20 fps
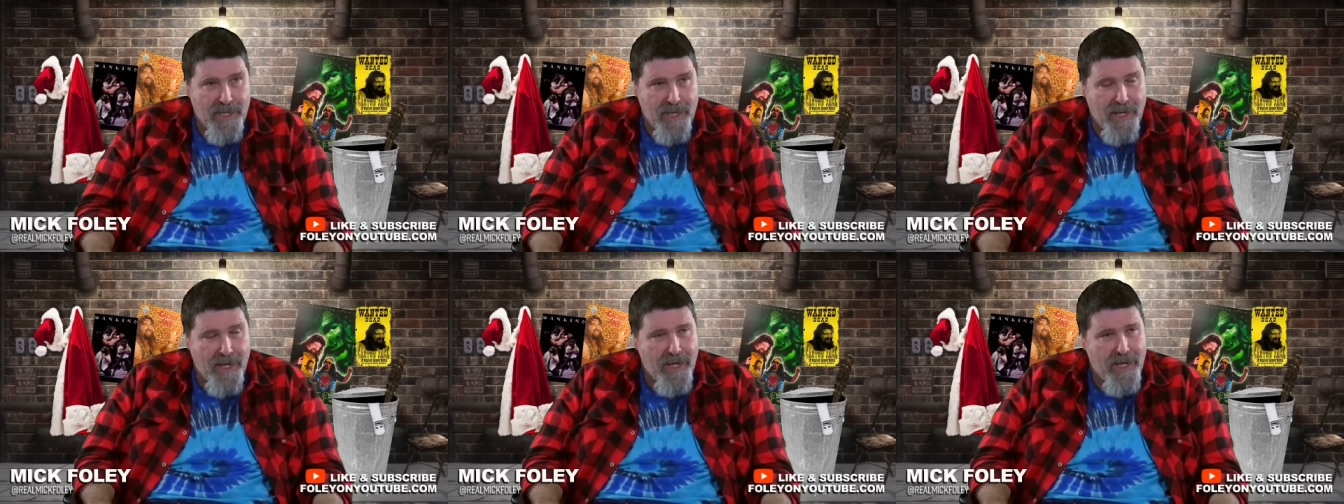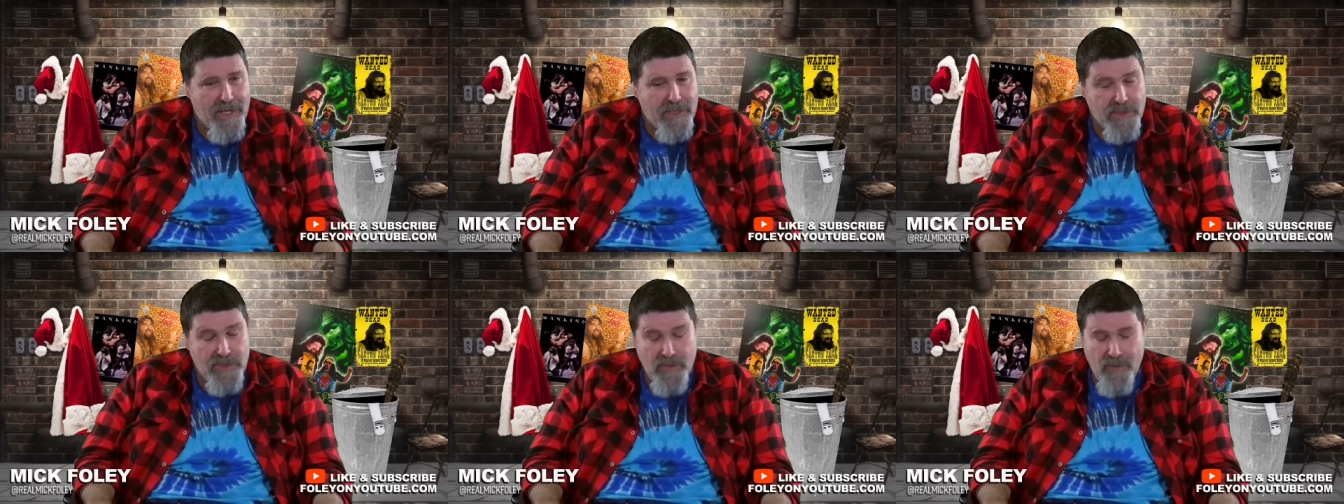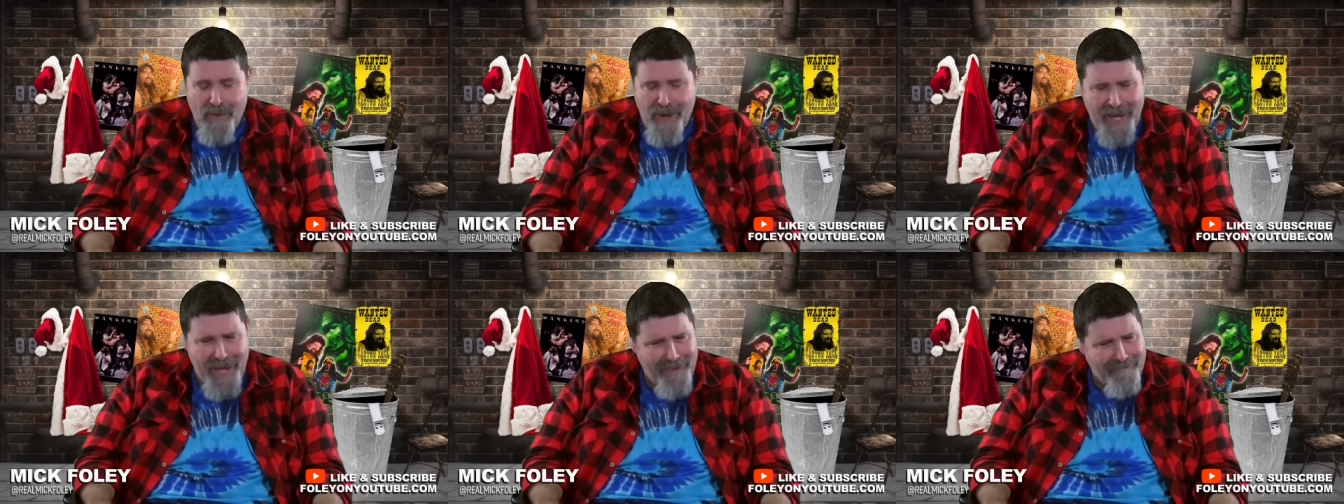Uh,
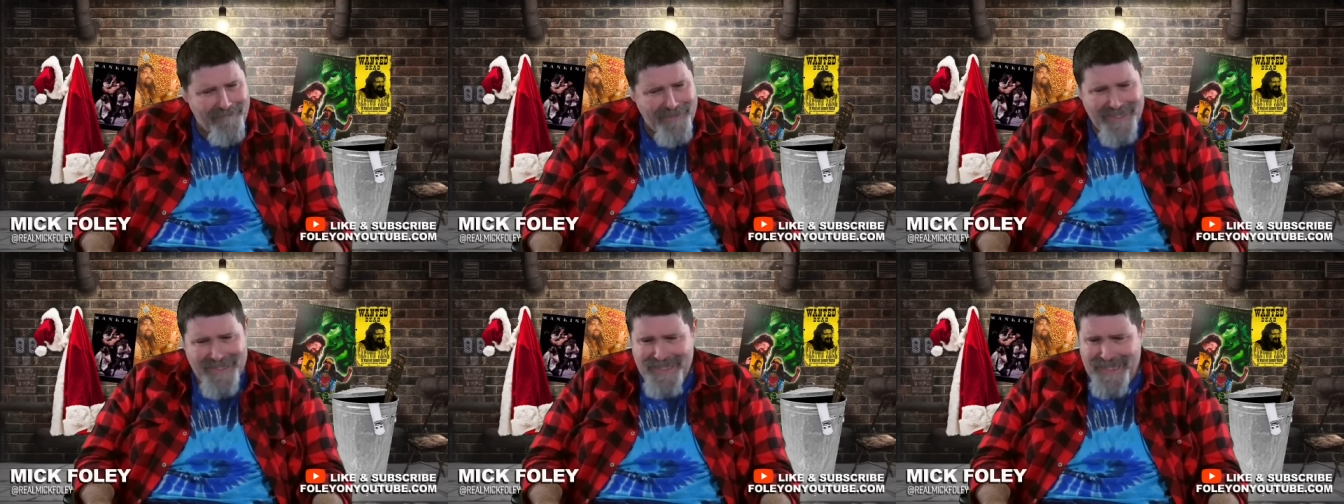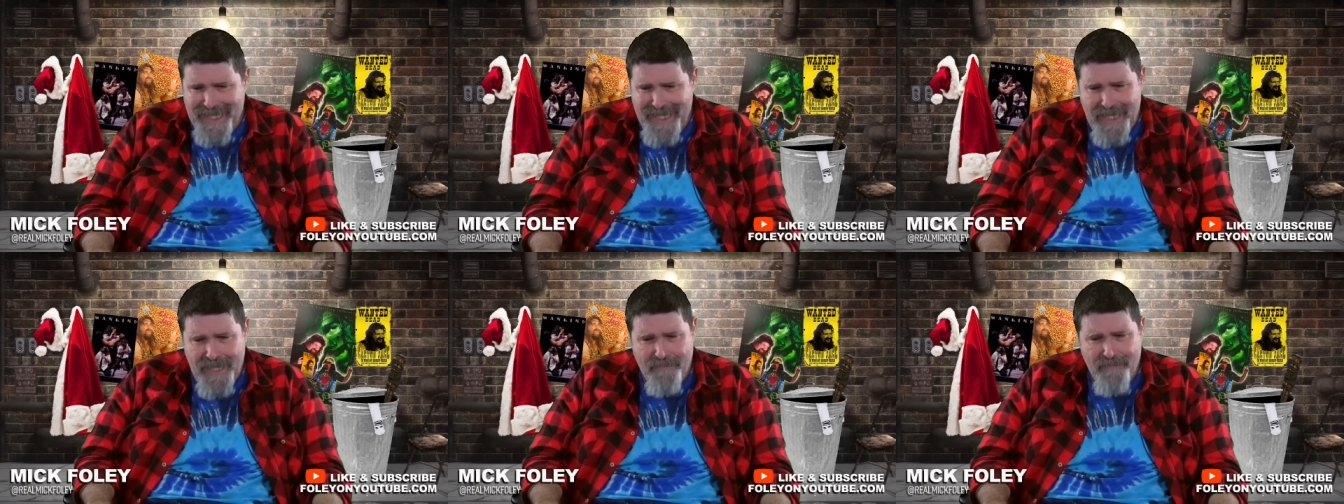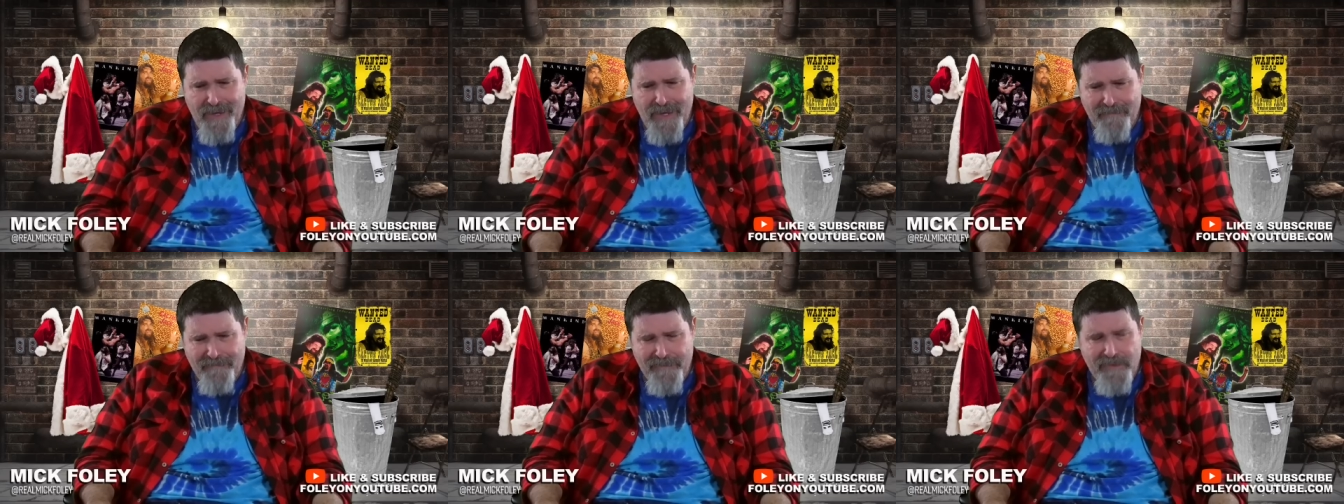so I haven't seen
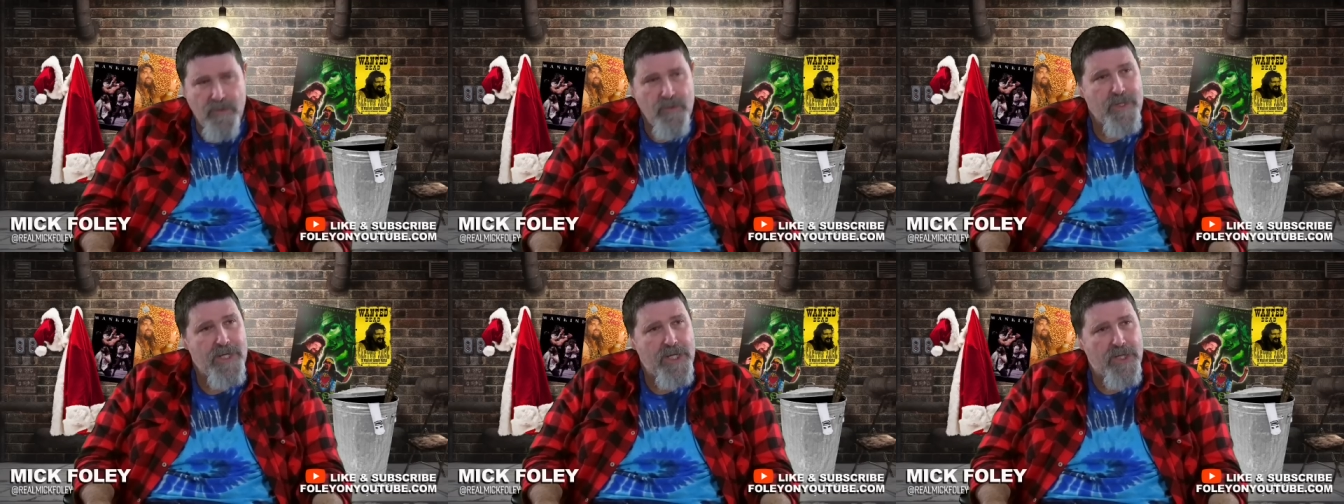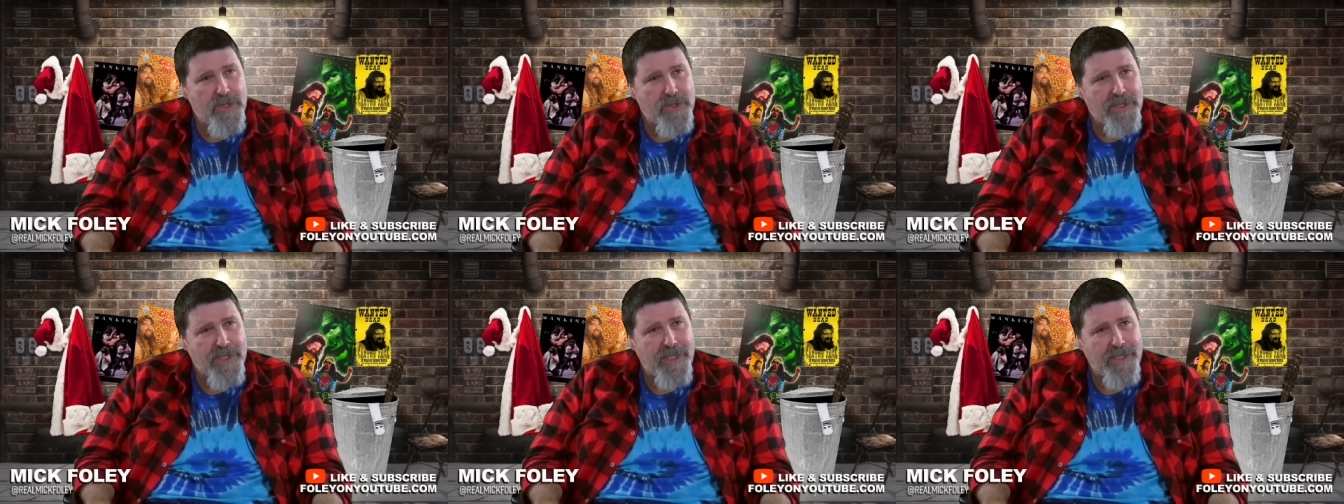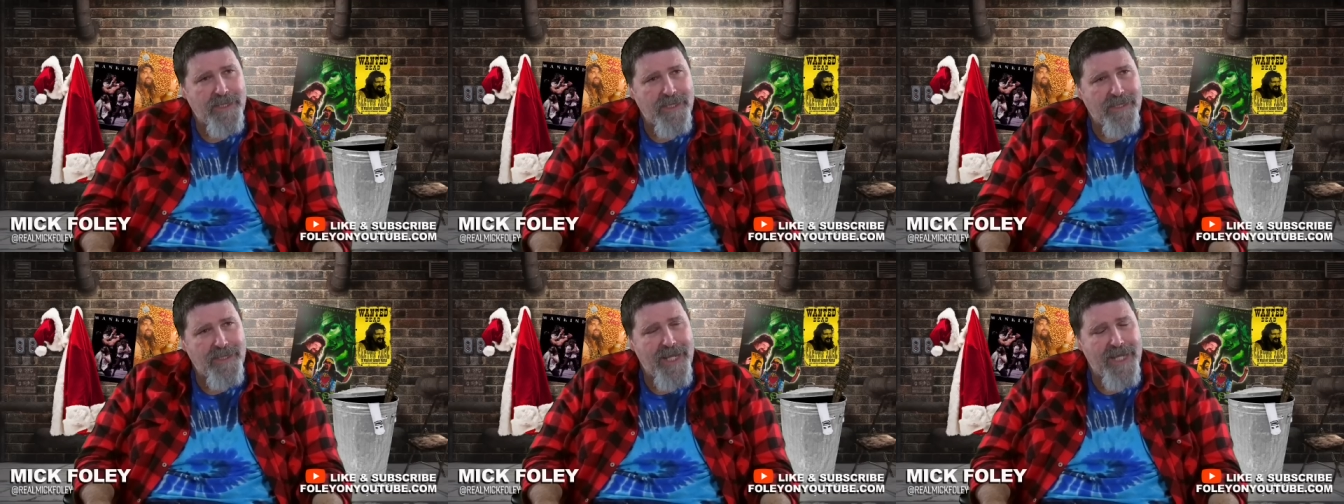him in a few years. I
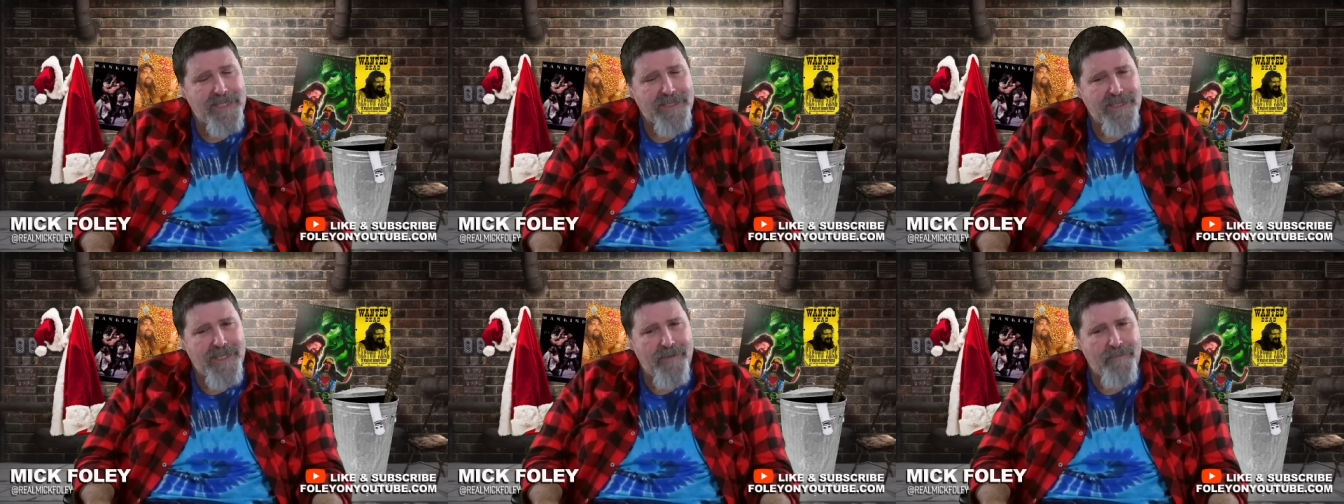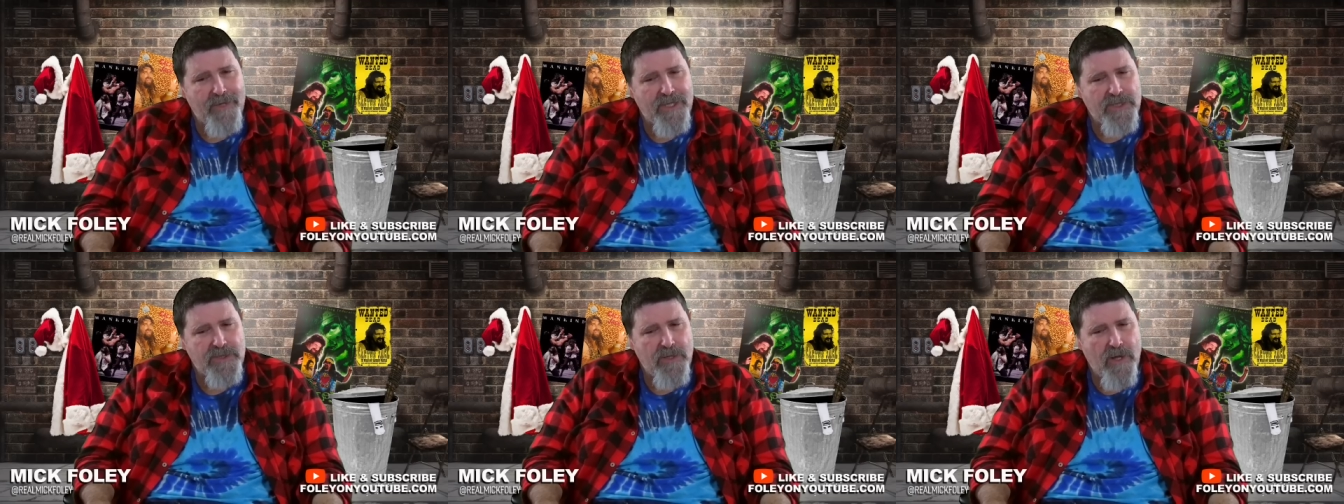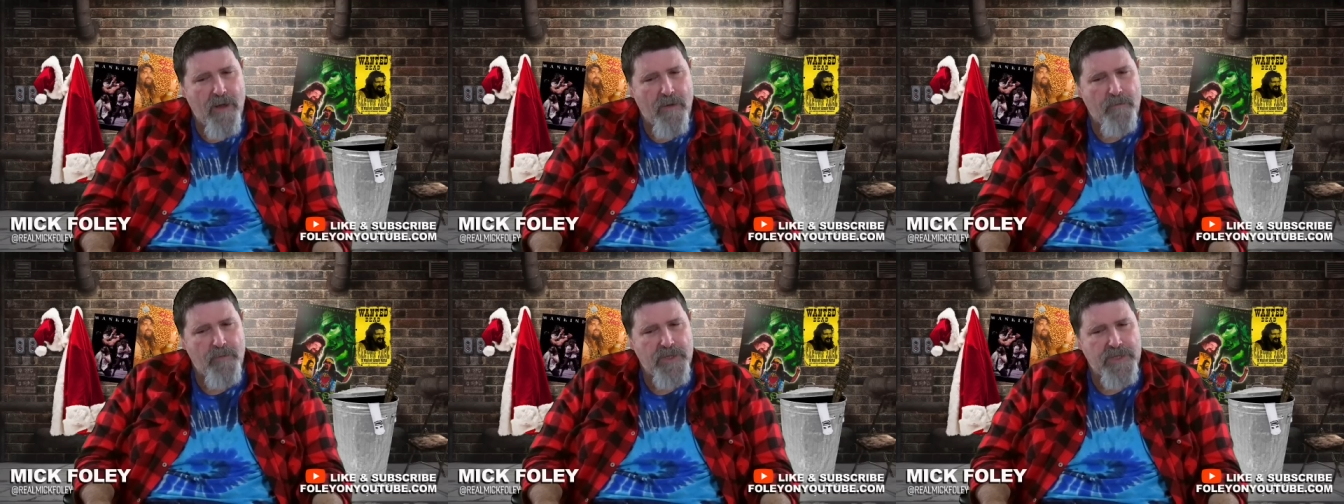think the last time I
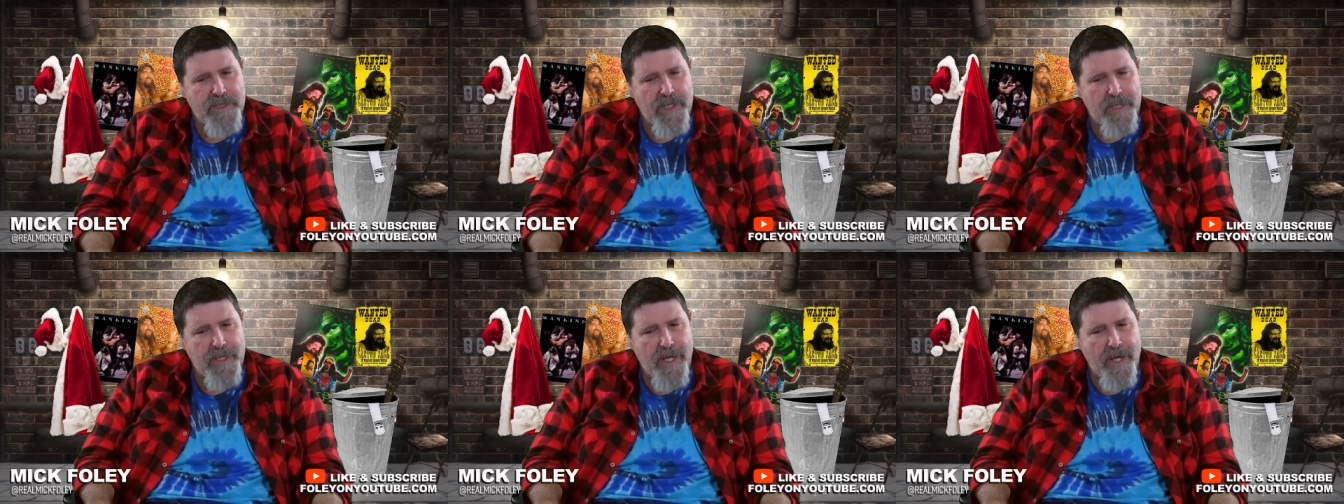saw him was at.